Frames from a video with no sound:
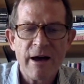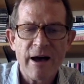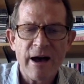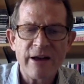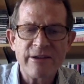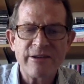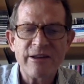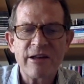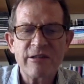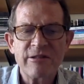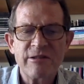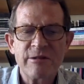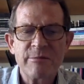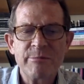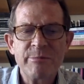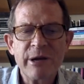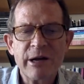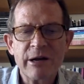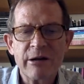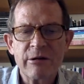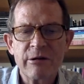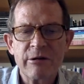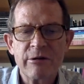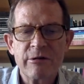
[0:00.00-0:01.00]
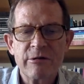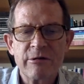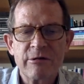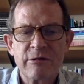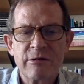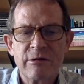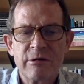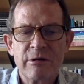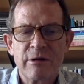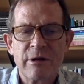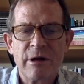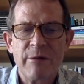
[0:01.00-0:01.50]
A dozen
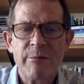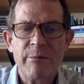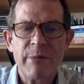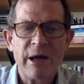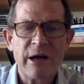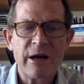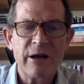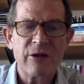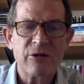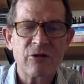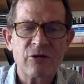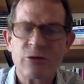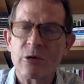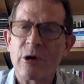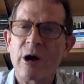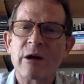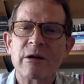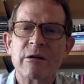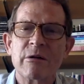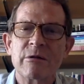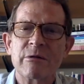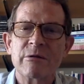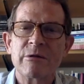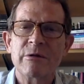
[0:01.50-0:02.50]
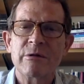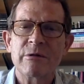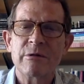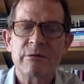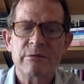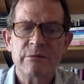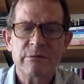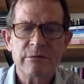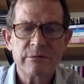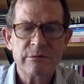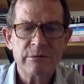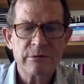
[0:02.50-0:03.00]
pickers, a mega truck or
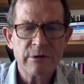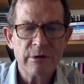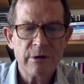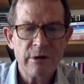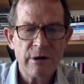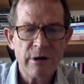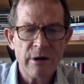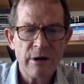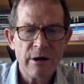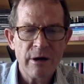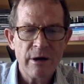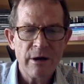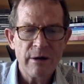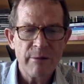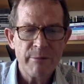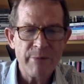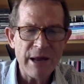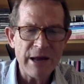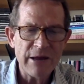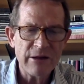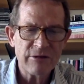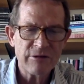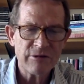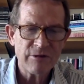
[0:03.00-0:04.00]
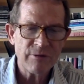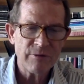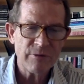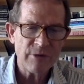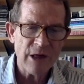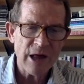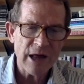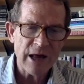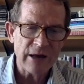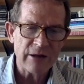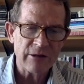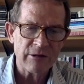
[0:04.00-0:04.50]
two, banks of
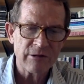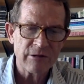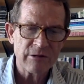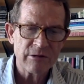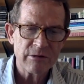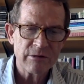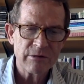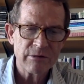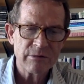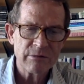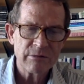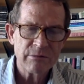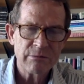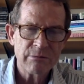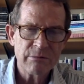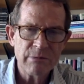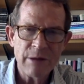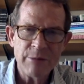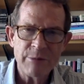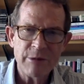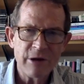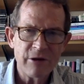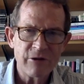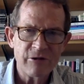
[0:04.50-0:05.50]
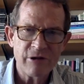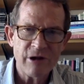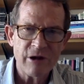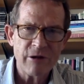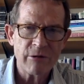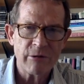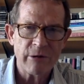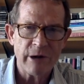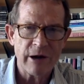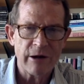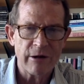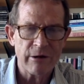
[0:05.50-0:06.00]
lights, maybe a
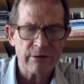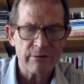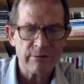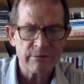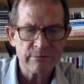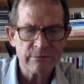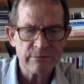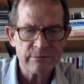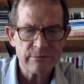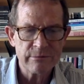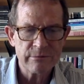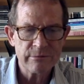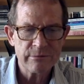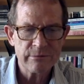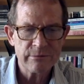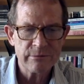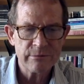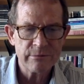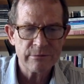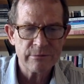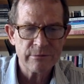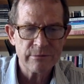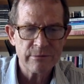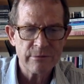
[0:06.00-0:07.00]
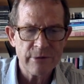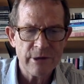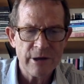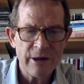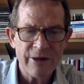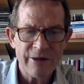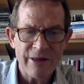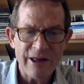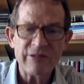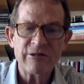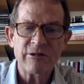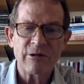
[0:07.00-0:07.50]
generator.
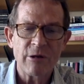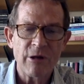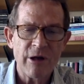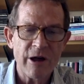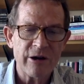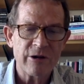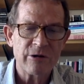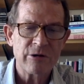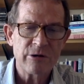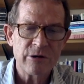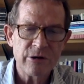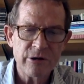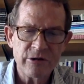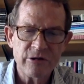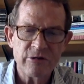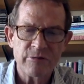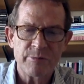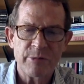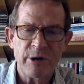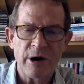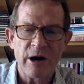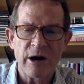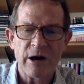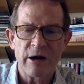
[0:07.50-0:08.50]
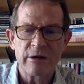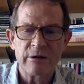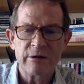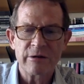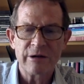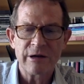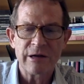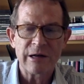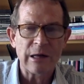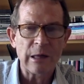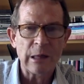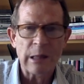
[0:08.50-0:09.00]
That's a lot of chutzpah
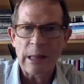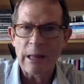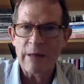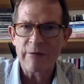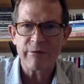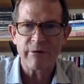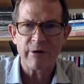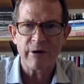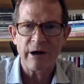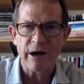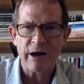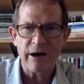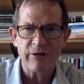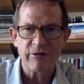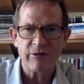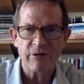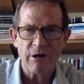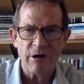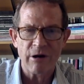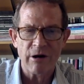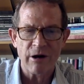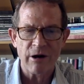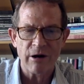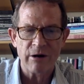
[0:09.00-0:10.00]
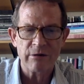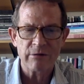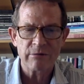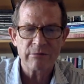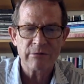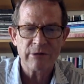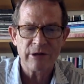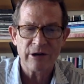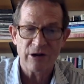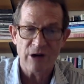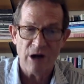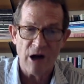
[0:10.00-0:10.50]
and clever HR
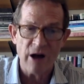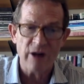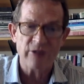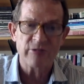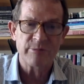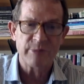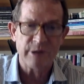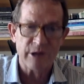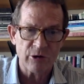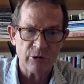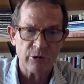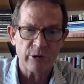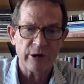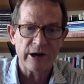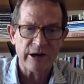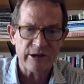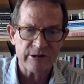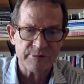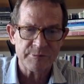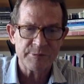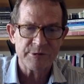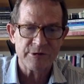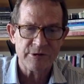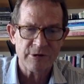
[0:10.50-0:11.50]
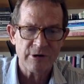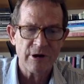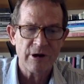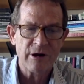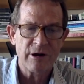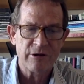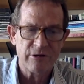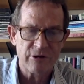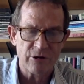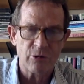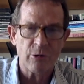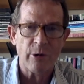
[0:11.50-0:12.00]
and cosmic crisps
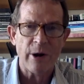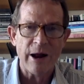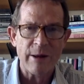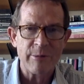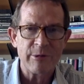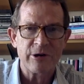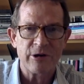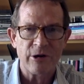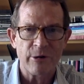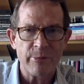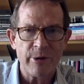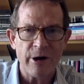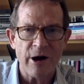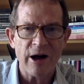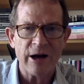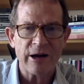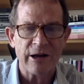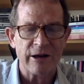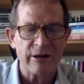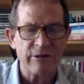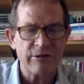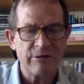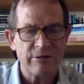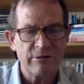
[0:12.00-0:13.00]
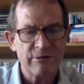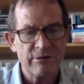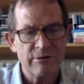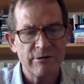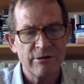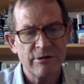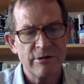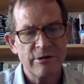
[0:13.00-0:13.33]
to cram in your pockets.